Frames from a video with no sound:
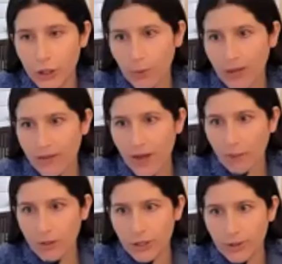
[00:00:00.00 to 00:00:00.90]
We had the
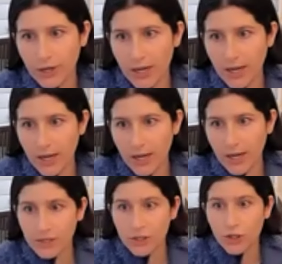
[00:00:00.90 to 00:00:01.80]
opportunity
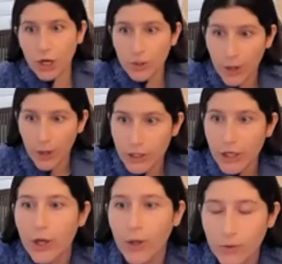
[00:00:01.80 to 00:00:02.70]
this January to
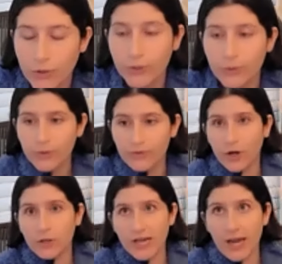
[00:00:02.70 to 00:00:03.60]
go to
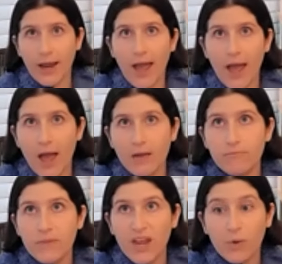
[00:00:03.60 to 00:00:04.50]
Uvalde and
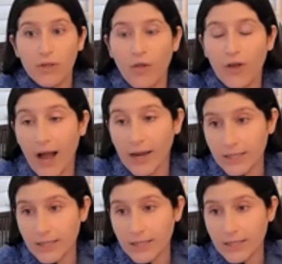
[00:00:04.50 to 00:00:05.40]
meet with all the guidance
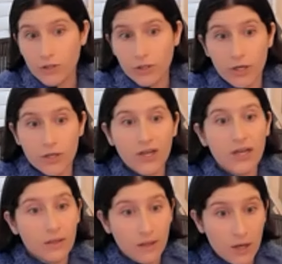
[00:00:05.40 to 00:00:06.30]
counselors
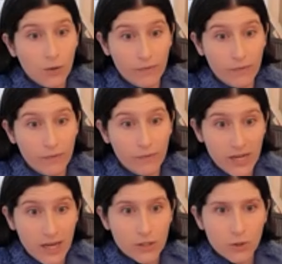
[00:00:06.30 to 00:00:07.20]
in the
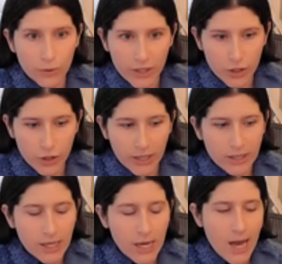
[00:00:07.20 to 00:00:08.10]
Uvalde school district.
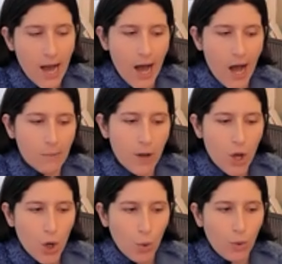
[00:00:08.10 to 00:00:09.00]
Um,
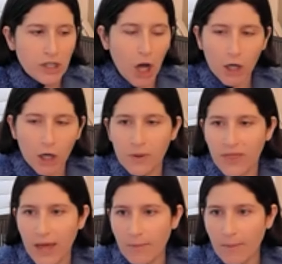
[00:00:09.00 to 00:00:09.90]
we talked with
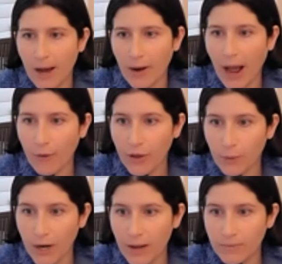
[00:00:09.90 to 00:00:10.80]
them about how they
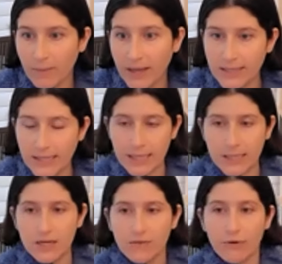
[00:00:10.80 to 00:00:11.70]
were implementing
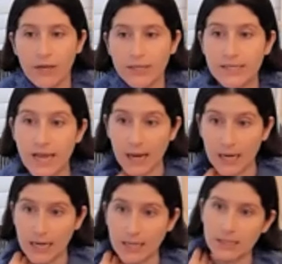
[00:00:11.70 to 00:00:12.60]
different
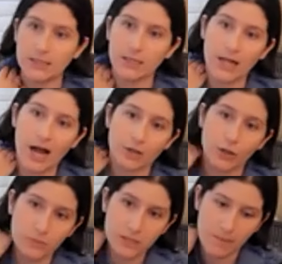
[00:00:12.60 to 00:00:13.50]
techniques into
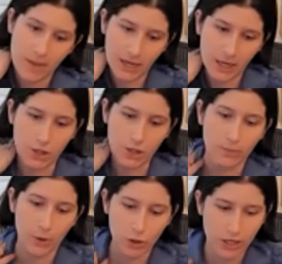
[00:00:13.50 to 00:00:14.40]
classrooms to manage
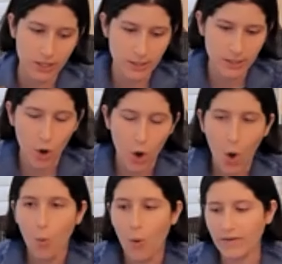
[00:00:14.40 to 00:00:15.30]
emotions. And
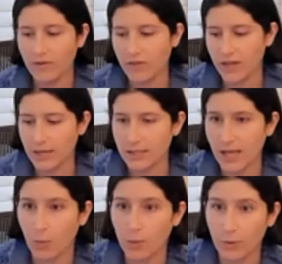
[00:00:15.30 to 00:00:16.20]
one of the things
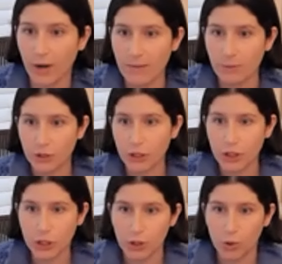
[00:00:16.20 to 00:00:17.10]
that we were able to
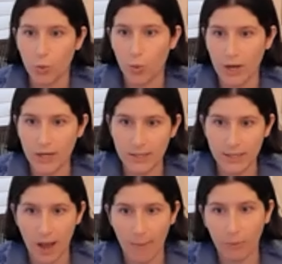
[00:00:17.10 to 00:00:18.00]
do was
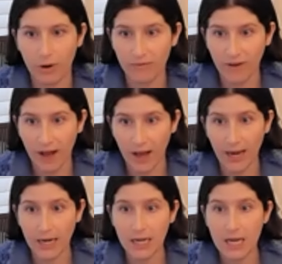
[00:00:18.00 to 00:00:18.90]

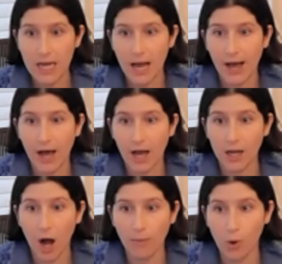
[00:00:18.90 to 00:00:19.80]
provide
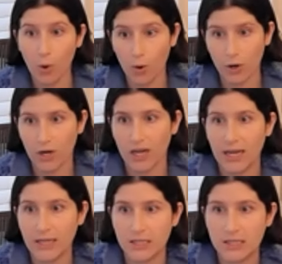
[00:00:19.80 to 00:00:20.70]
calm corner
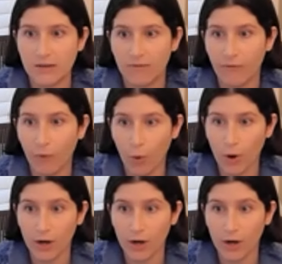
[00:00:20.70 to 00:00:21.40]
kits for